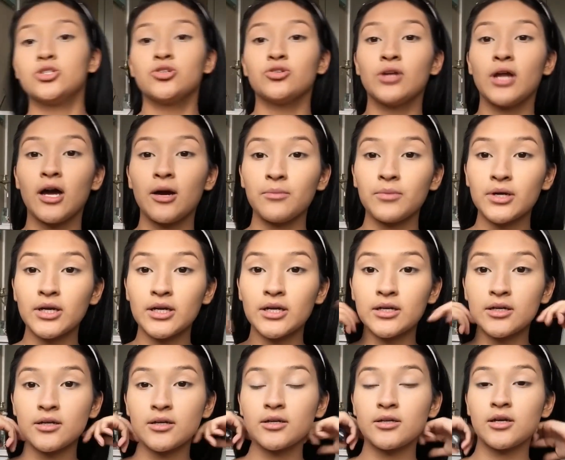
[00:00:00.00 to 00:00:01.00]
So now I'm
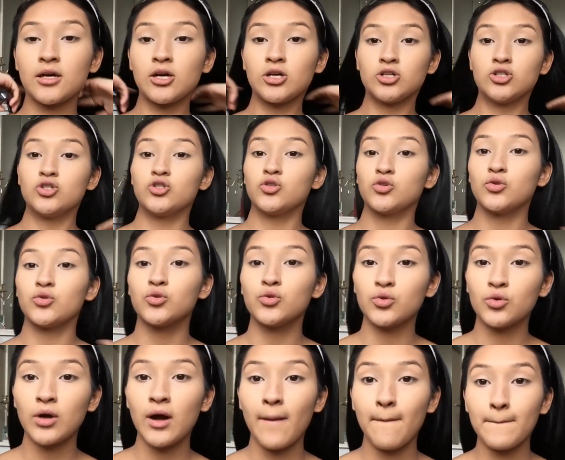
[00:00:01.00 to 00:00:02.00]
gonna
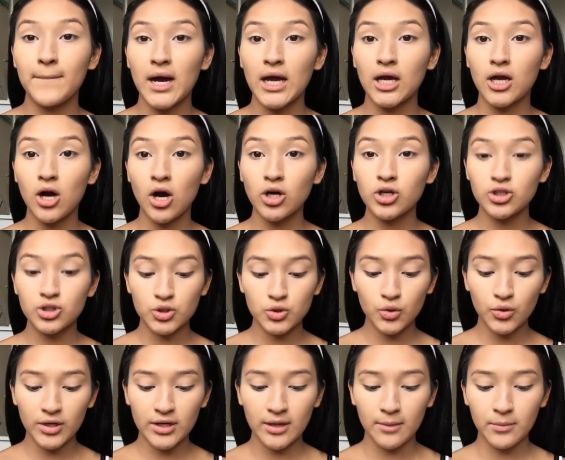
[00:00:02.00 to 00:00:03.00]
do my
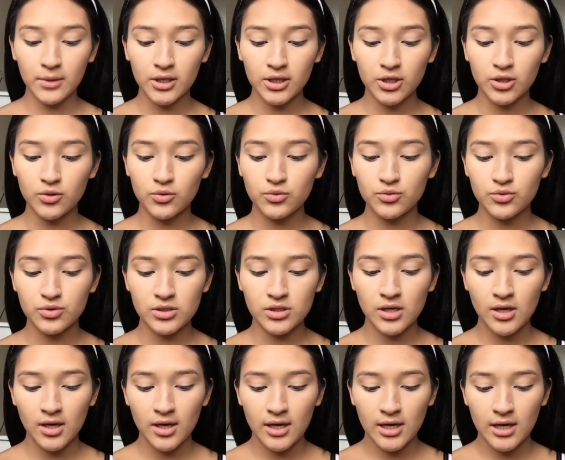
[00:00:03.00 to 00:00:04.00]
contour, and I'm gonna use
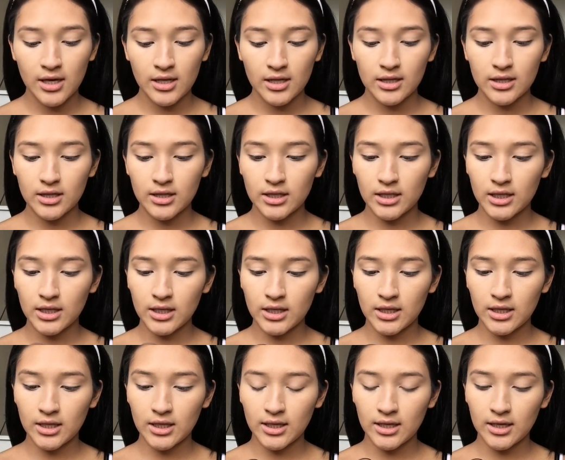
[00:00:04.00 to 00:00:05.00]

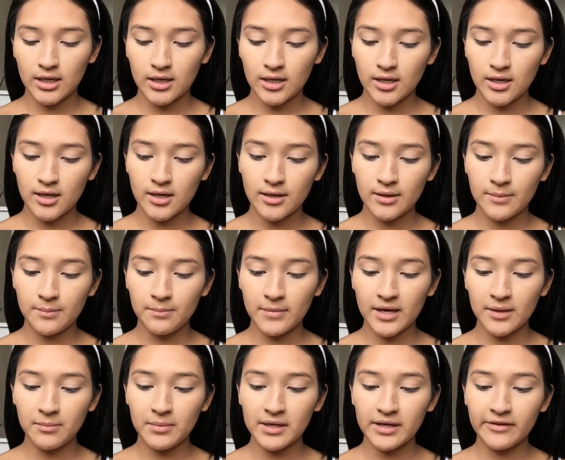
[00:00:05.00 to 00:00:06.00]
the
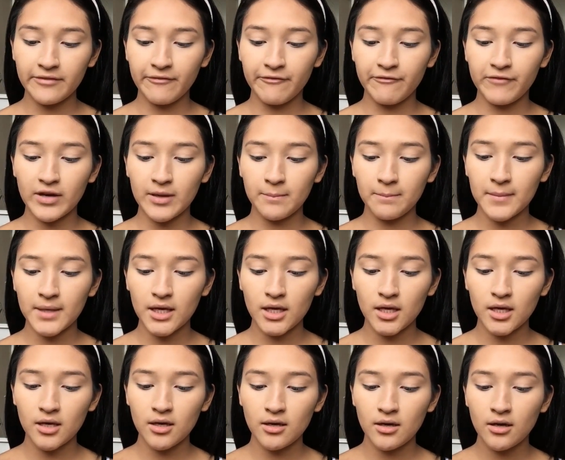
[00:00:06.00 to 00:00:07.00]
Maybelline Fit
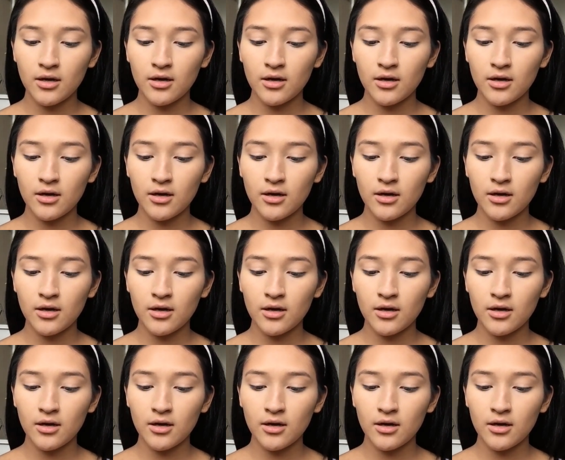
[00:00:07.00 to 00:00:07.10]
Me,